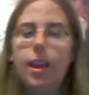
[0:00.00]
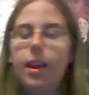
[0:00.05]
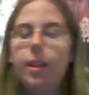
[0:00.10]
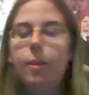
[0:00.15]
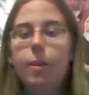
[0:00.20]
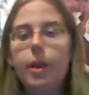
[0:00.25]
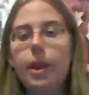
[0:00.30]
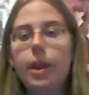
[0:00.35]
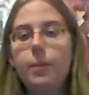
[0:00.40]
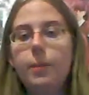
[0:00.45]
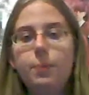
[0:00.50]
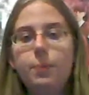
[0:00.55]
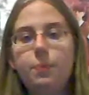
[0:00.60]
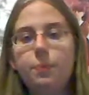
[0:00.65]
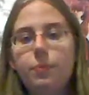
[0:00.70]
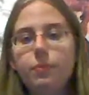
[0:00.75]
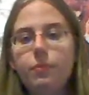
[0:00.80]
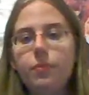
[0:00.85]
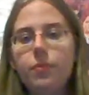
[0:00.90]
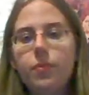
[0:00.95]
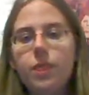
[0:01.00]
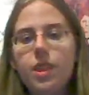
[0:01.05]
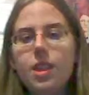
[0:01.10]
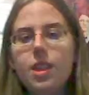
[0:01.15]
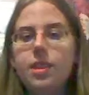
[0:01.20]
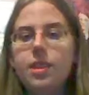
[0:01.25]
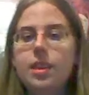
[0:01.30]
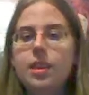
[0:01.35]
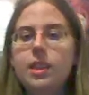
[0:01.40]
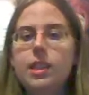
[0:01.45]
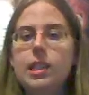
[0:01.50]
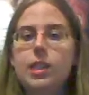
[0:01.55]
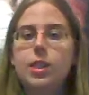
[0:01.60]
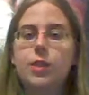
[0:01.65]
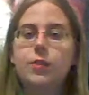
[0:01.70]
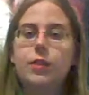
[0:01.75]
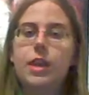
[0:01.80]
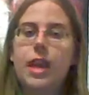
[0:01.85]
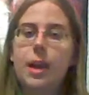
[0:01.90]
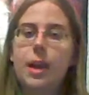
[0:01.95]
anyway that's
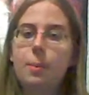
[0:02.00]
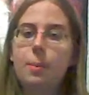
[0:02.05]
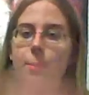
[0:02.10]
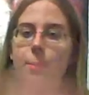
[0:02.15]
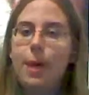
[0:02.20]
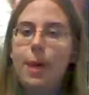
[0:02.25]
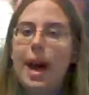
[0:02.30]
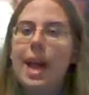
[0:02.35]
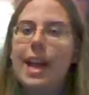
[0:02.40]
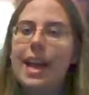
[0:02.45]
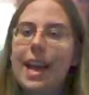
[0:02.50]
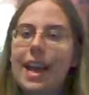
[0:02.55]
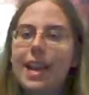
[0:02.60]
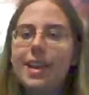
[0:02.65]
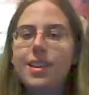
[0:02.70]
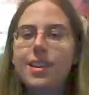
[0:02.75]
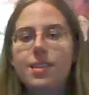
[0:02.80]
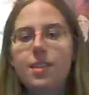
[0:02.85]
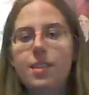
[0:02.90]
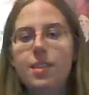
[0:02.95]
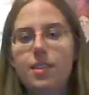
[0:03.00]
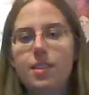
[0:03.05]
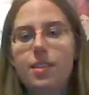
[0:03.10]
all for today bye guys